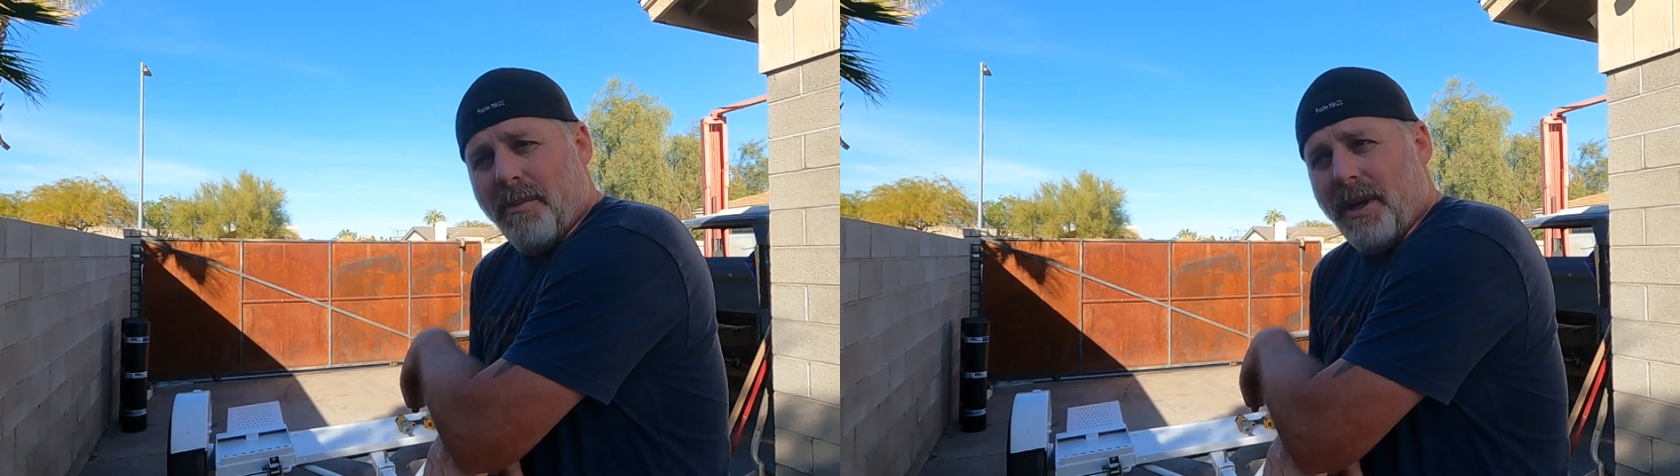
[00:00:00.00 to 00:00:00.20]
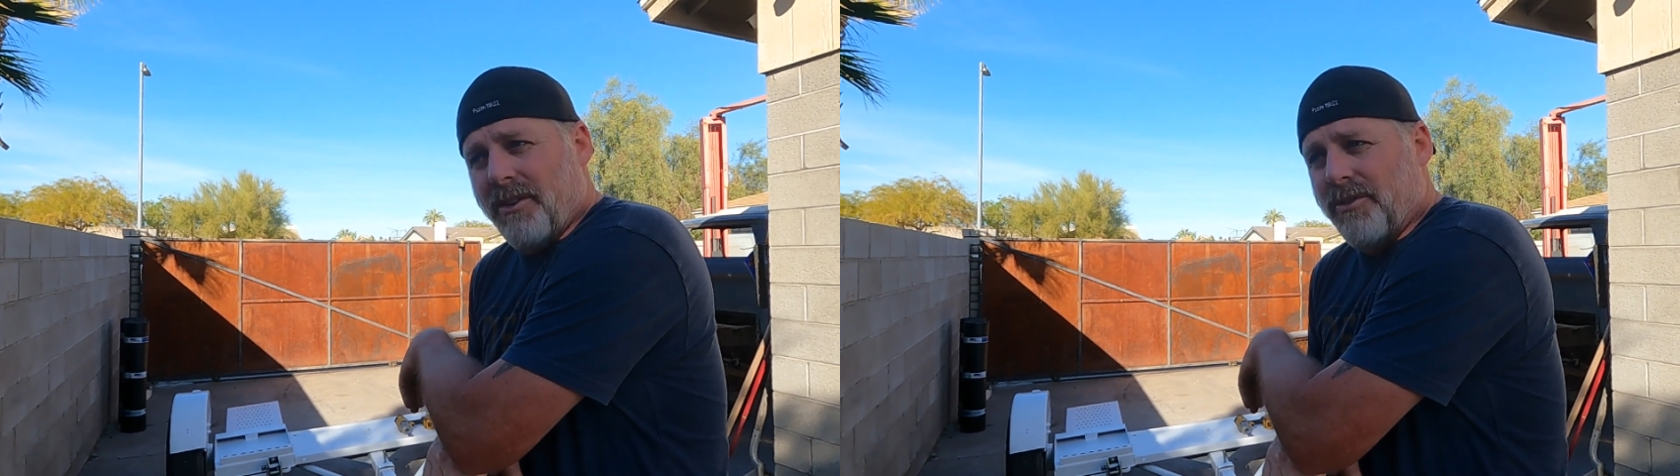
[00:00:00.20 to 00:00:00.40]

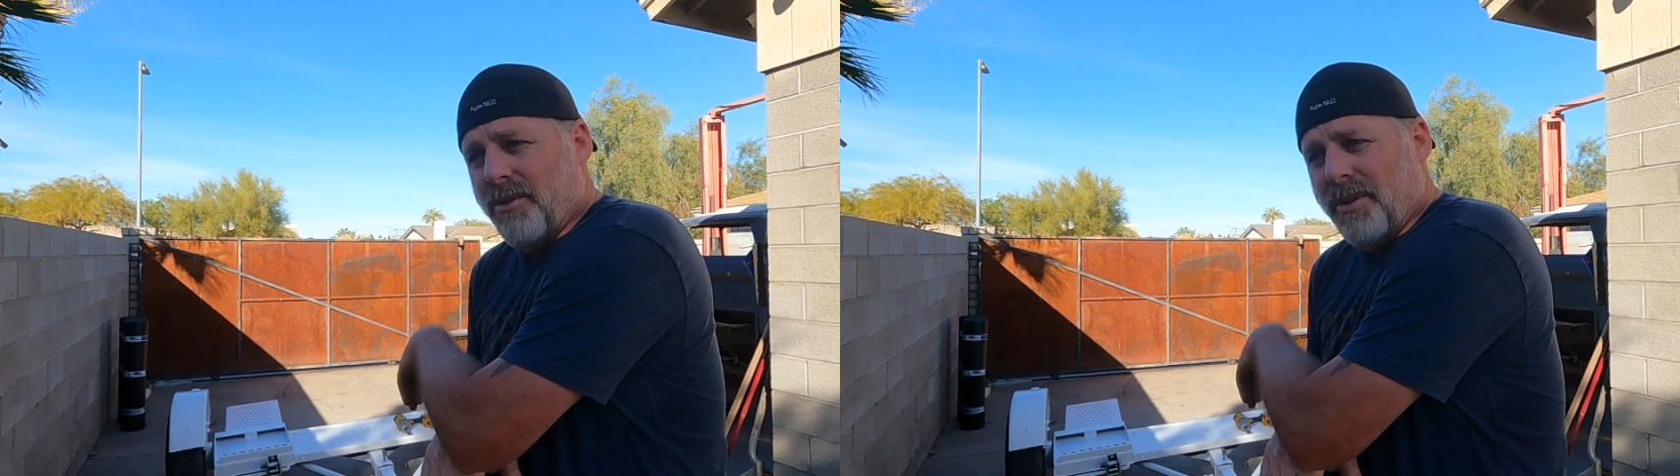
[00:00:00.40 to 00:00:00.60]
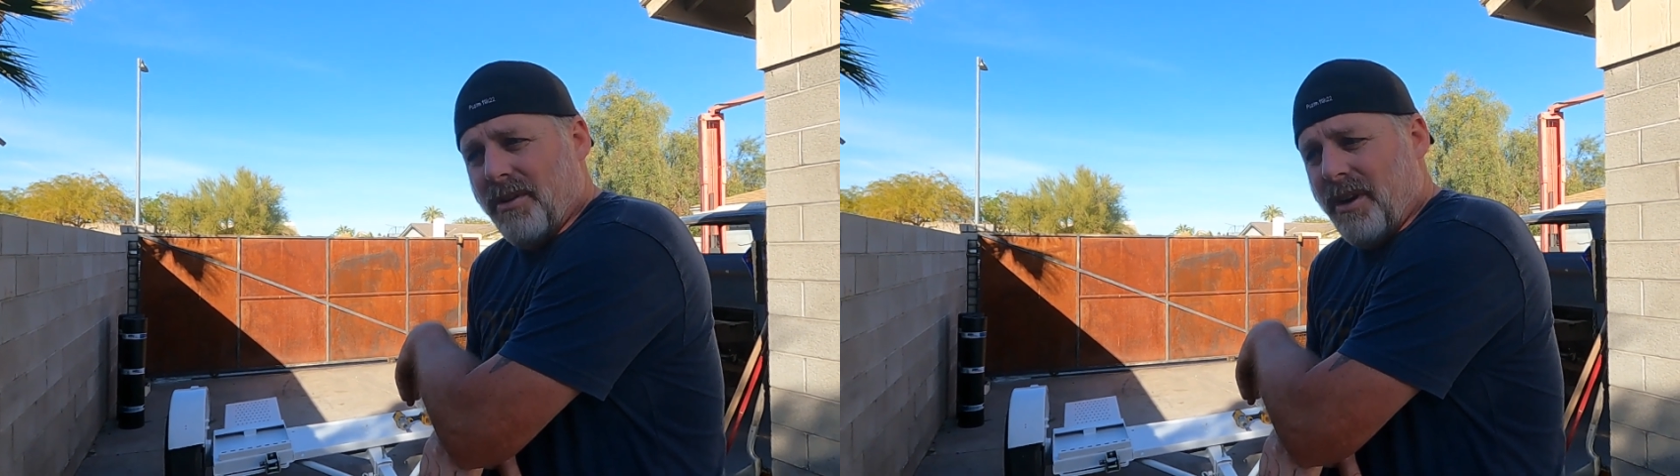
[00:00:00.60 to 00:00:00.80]
making sure
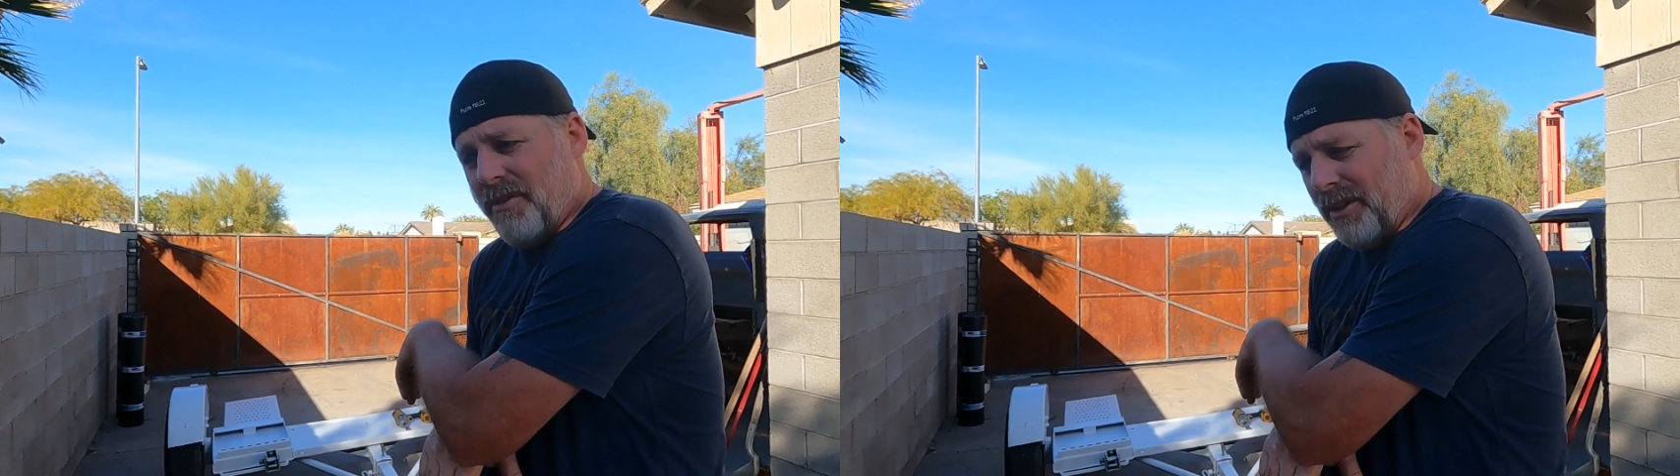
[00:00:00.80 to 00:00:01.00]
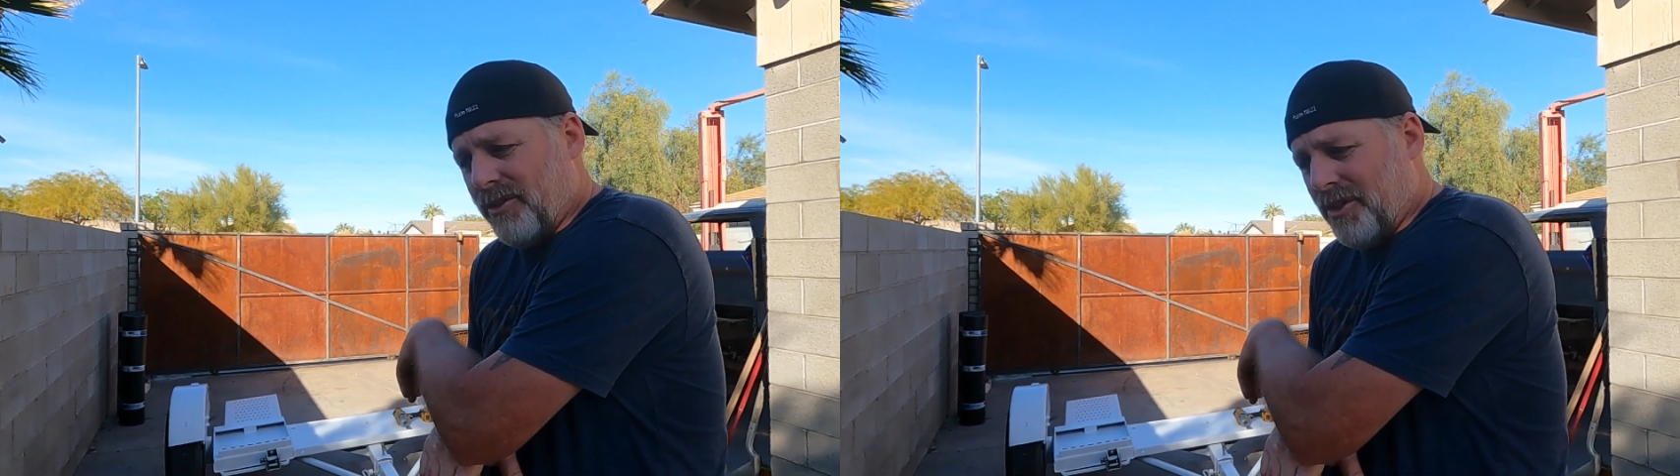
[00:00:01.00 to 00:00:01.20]
that
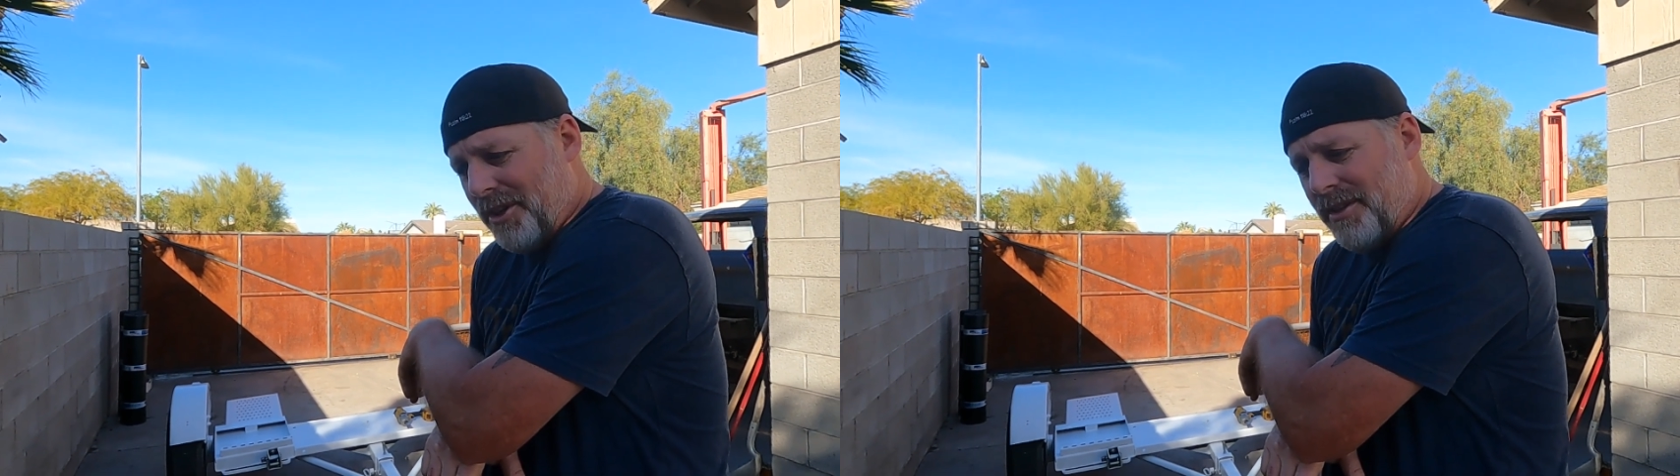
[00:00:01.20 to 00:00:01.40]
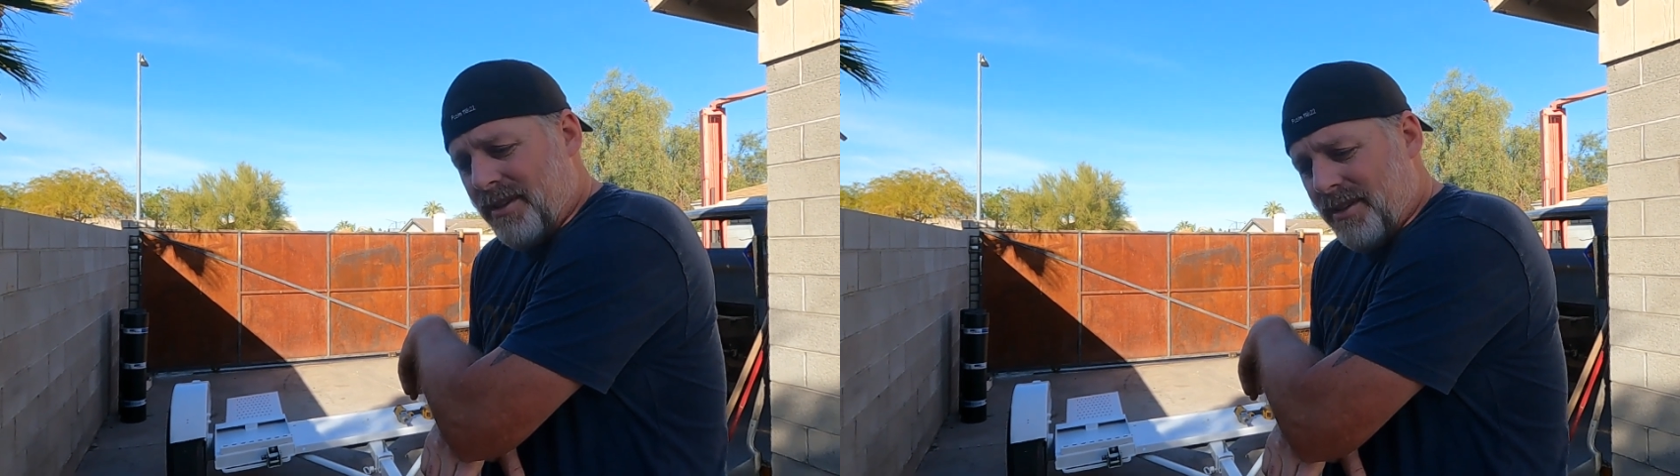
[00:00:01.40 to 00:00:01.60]
everything's
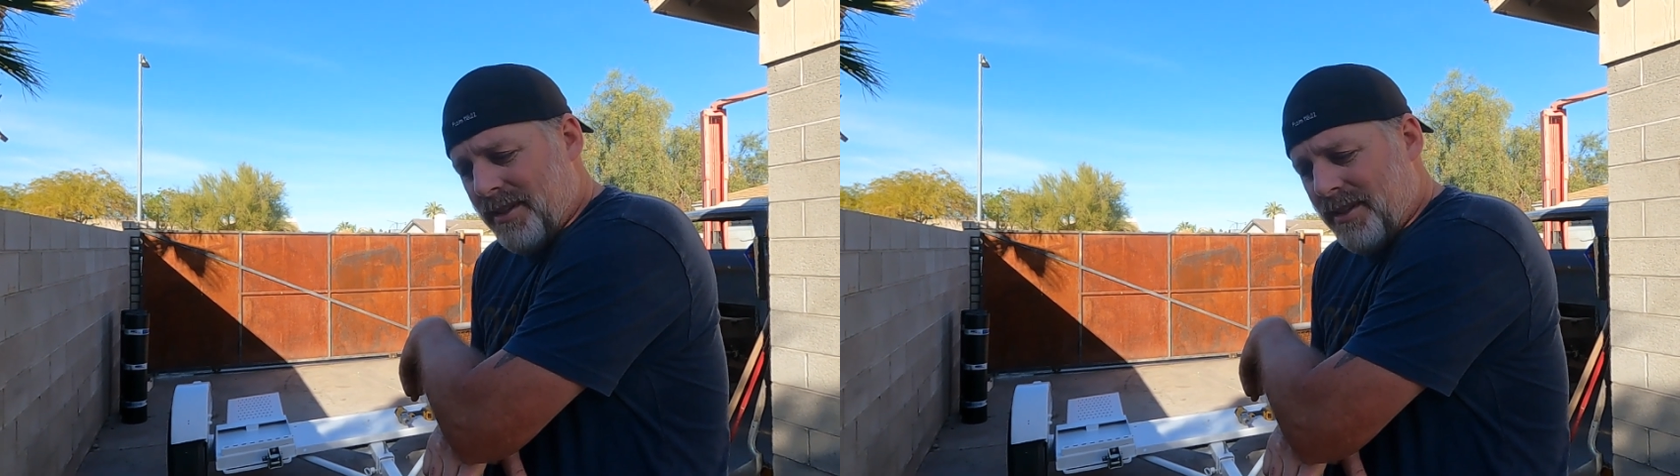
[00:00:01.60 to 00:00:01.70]
good.